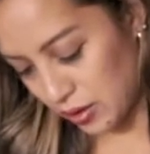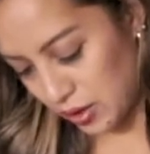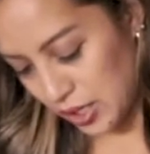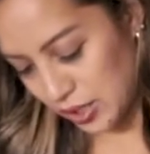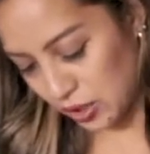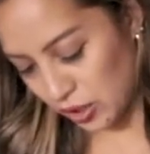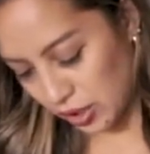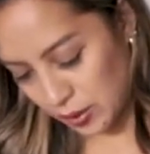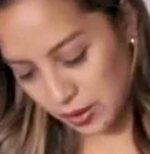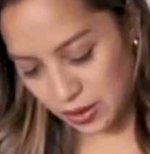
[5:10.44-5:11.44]
these
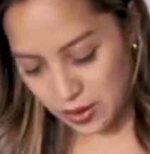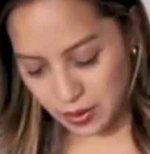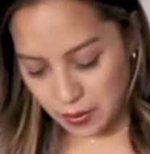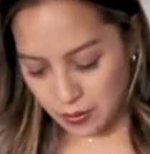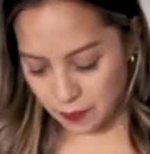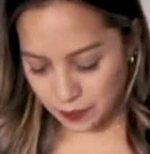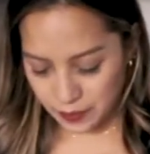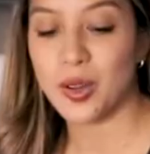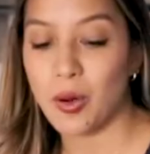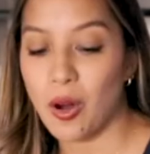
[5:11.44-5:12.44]
look.
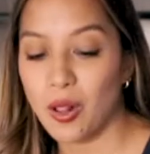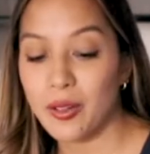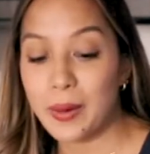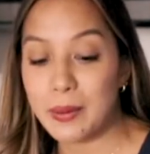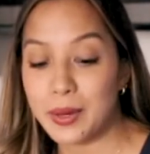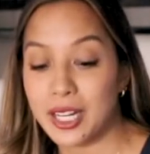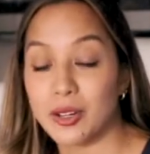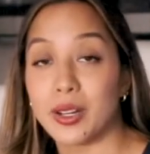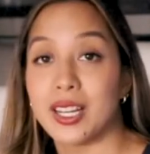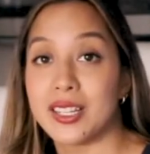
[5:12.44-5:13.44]
So all of my beet
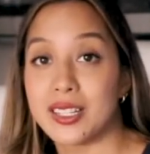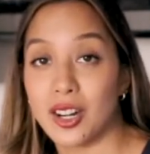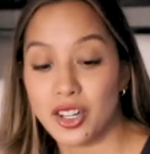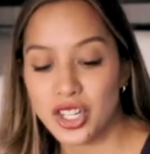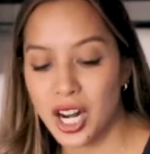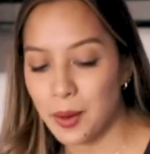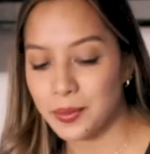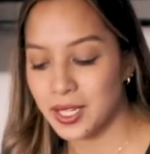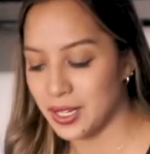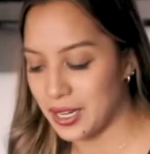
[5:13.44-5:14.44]
greens are
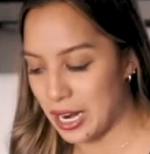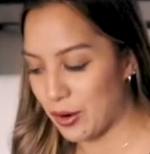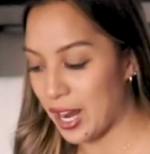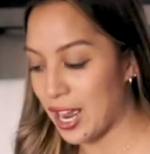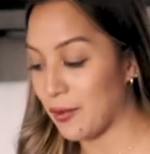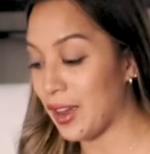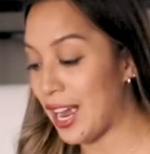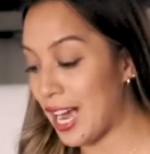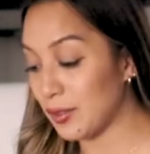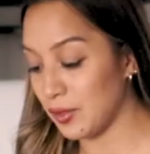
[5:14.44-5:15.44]
chopped. Now I have
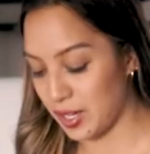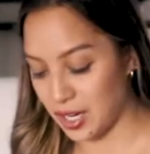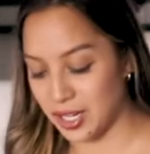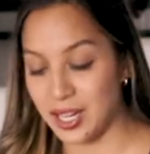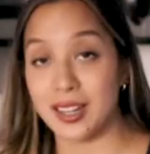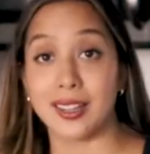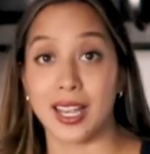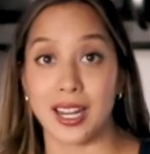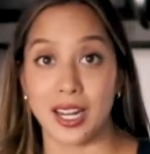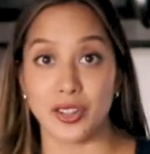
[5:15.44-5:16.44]
half of an onion
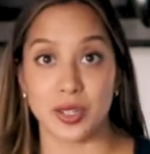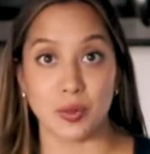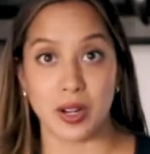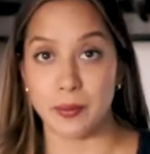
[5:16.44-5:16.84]
that I just want to